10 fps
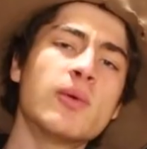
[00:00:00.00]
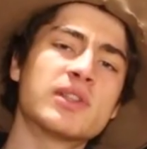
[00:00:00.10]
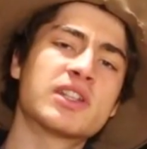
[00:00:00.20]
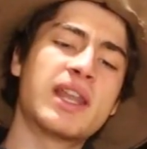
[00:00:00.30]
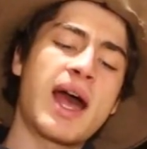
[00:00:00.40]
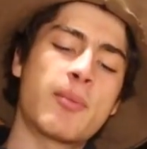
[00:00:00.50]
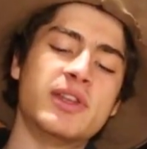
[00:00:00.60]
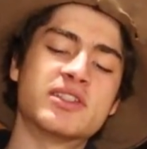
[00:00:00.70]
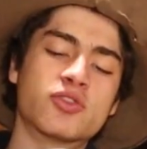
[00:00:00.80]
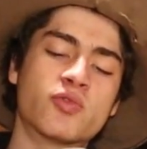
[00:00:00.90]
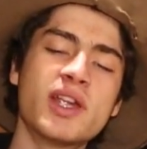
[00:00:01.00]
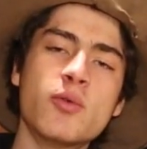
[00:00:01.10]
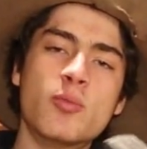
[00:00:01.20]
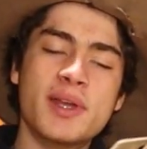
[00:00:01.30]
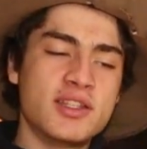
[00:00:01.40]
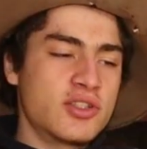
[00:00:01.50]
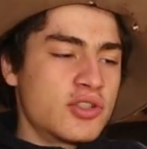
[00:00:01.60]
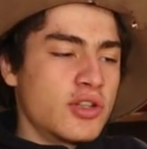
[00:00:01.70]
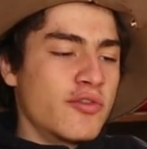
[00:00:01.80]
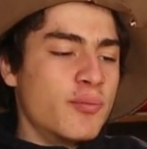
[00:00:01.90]
think what's going to happen is the rear will be
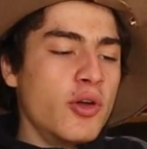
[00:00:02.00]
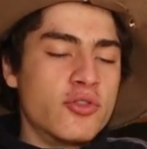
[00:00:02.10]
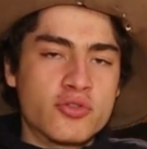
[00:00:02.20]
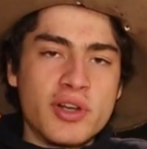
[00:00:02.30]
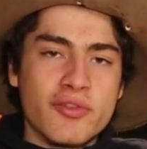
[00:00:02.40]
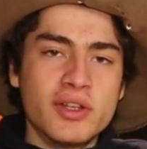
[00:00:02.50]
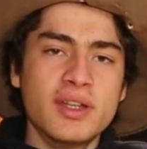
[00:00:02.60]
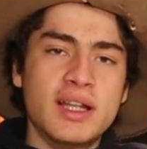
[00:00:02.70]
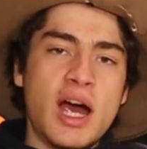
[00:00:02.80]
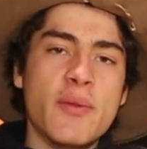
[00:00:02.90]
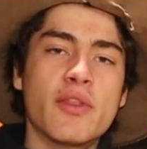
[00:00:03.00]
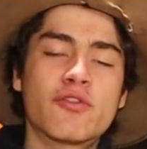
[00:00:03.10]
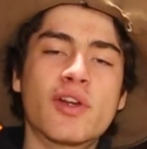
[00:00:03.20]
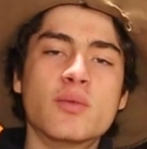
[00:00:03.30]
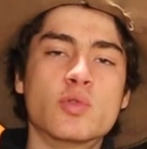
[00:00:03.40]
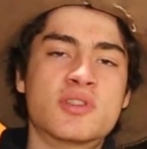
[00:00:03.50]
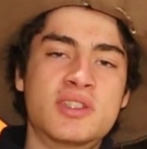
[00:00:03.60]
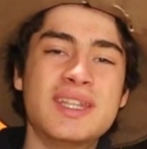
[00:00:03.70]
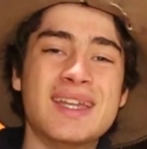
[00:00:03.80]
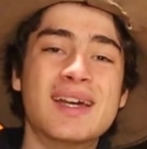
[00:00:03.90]
just sort of both driven and then the front will
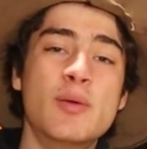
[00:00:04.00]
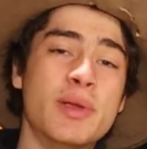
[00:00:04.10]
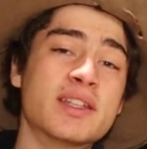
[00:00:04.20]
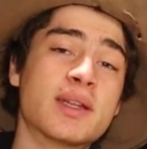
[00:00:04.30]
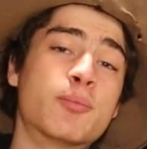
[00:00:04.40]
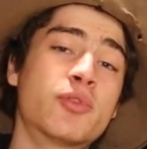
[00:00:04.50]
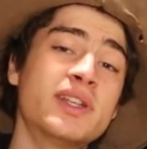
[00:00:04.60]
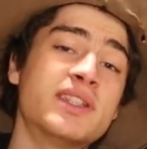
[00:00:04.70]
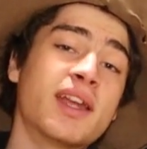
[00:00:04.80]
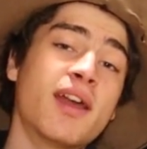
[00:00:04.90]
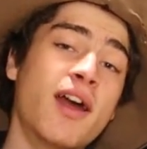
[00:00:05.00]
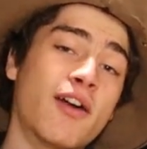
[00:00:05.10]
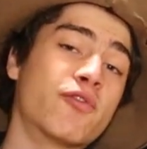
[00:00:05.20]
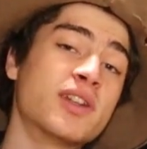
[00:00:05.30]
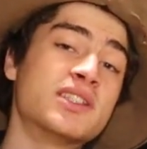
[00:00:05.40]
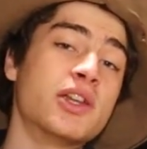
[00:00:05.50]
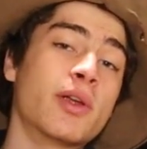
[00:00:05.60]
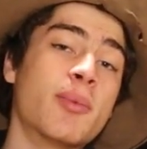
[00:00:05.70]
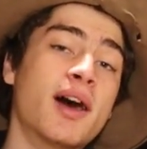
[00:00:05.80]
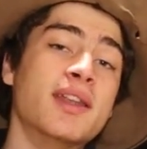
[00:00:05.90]
steer, because I'm printing a front
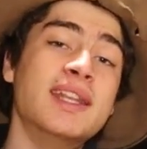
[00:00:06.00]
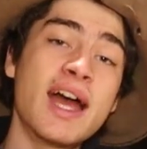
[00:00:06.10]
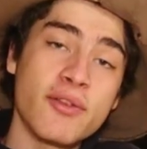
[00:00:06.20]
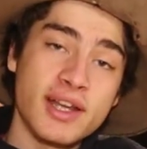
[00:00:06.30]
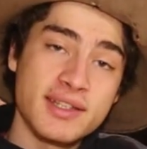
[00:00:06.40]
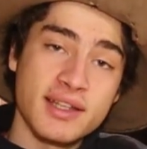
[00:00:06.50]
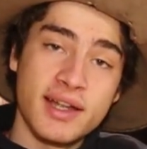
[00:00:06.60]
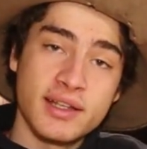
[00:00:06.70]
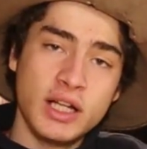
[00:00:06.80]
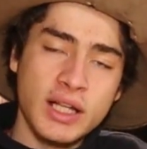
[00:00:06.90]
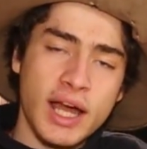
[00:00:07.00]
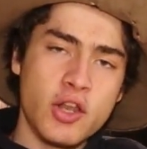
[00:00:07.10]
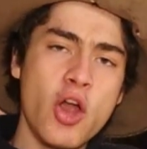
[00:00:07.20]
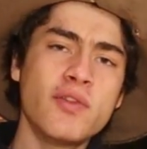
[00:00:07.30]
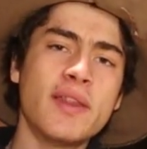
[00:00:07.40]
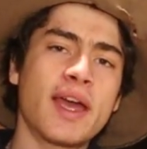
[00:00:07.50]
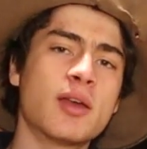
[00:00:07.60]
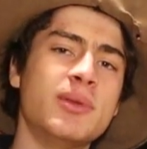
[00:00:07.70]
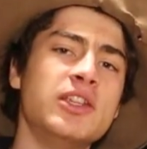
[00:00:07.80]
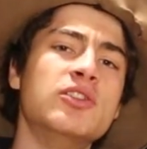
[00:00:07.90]
steering part now that I designed, and hopefully that
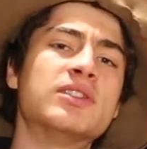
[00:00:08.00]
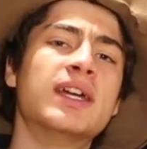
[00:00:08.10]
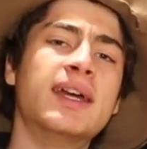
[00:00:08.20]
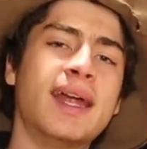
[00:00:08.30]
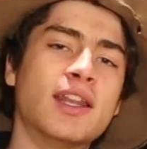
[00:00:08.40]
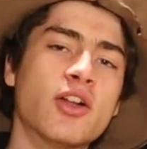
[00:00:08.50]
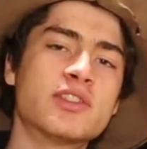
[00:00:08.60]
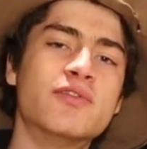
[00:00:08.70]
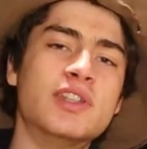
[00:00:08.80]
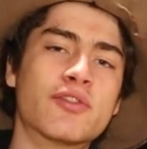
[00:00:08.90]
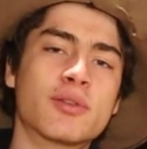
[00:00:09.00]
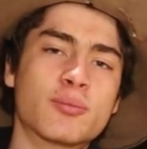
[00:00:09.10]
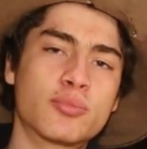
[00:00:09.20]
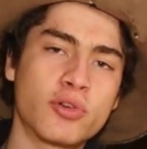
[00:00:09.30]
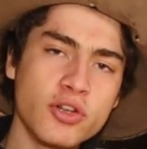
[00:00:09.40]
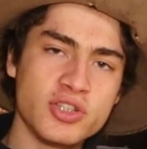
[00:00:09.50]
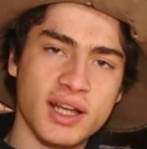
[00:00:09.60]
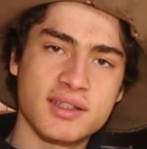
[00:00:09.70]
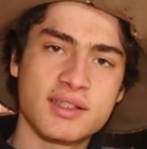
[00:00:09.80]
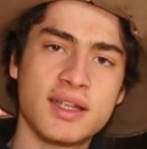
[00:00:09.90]
can be used in lots of different
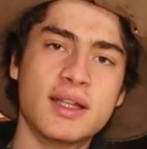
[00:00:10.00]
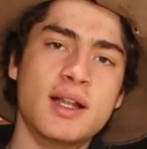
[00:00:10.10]
projects.